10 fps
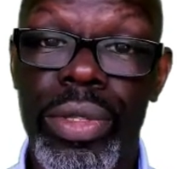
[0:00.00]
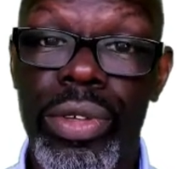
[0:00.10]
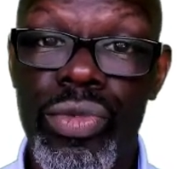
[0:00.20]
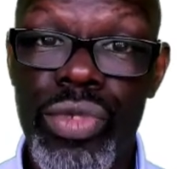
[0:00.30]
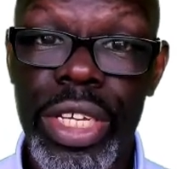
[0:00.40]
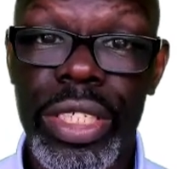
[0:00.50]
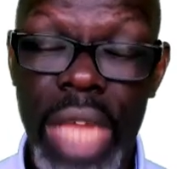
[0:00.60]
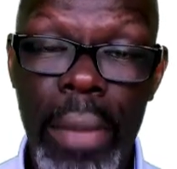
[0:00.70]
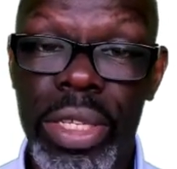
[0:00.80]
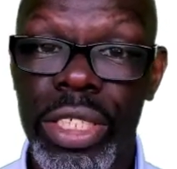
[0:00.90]

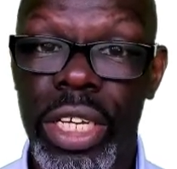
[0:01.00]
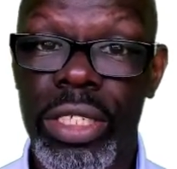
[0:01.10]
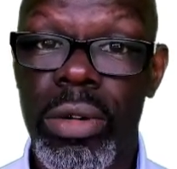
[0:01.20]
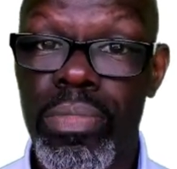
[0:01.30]
re-establishing